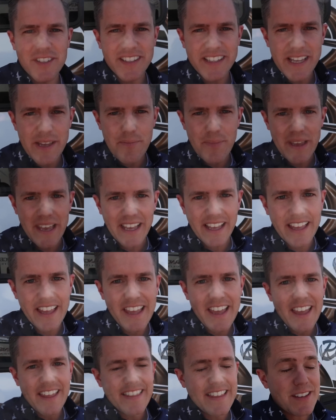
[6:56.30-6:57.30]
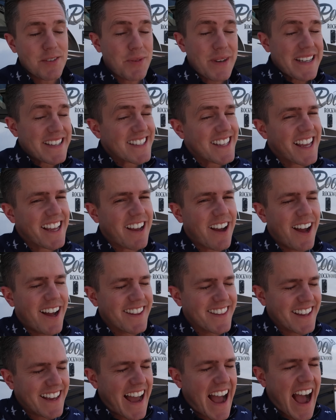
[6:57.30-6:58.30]
sleeping. This one is like
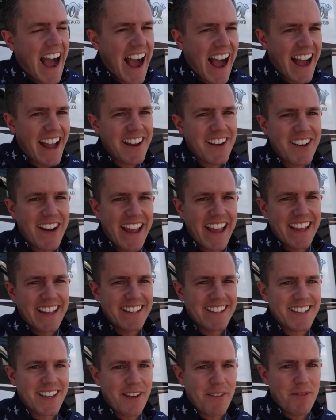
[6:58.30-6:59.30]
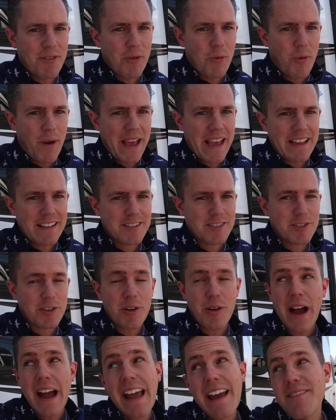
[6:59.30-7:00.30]
on the higher end of the weight,
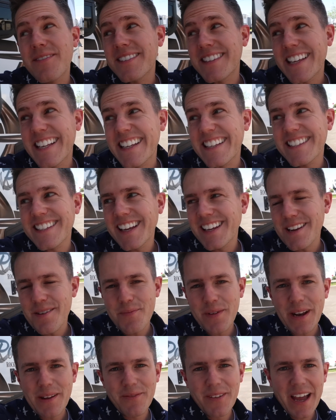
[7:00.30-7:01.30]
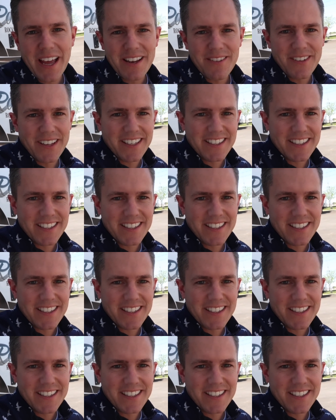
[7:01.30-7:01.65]
so I haven't seen inside yet, but I'm kind of